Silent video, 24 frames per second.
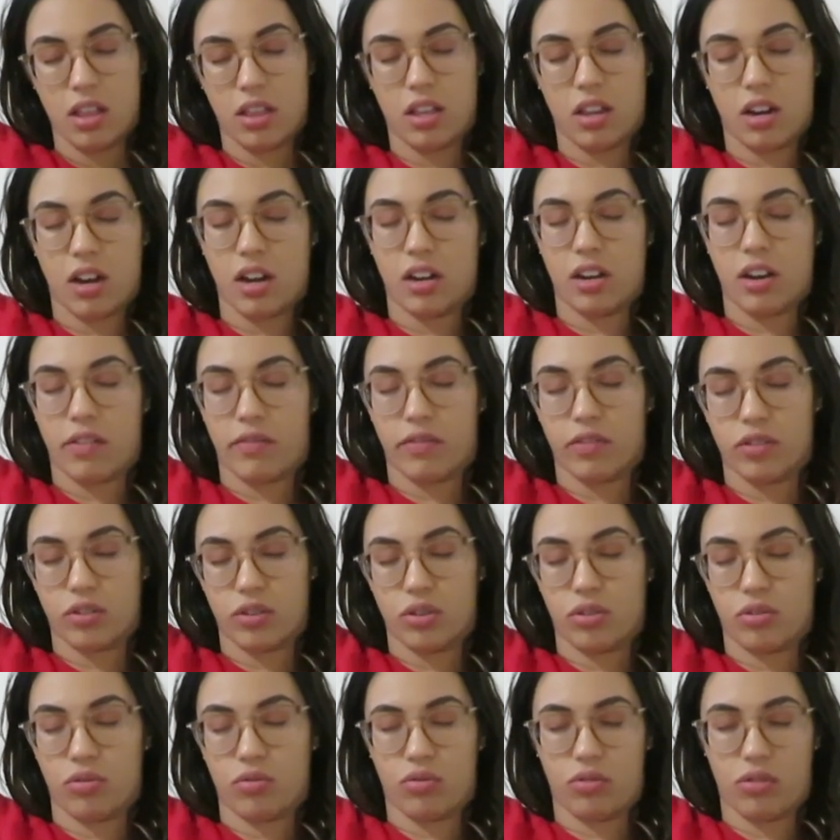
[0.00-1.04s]
that I never
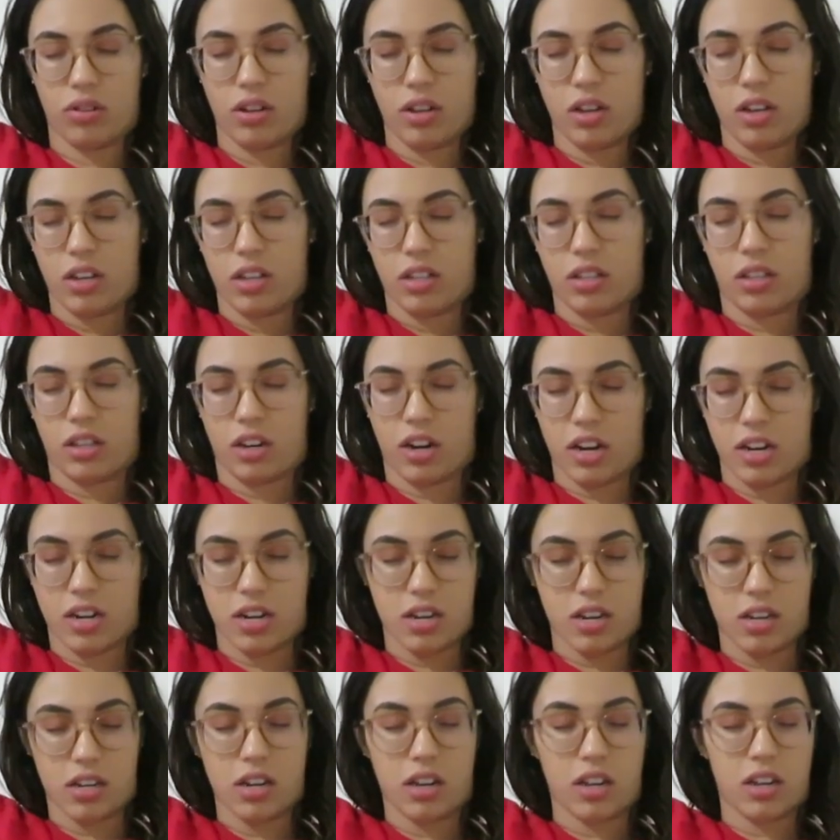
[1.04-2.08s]
knew that I
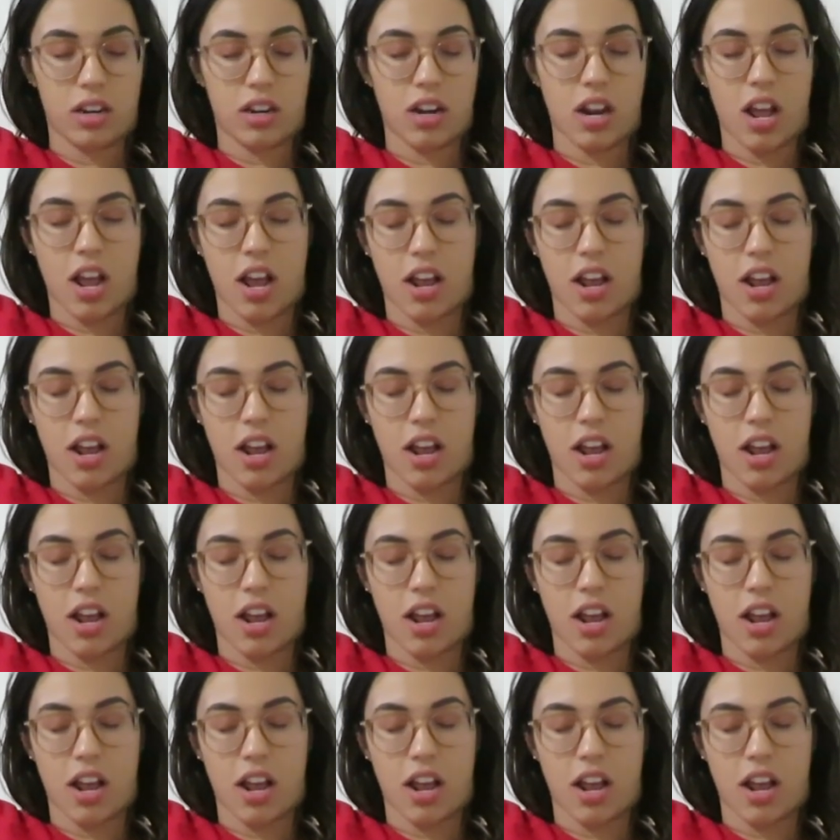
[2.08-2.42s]
needed.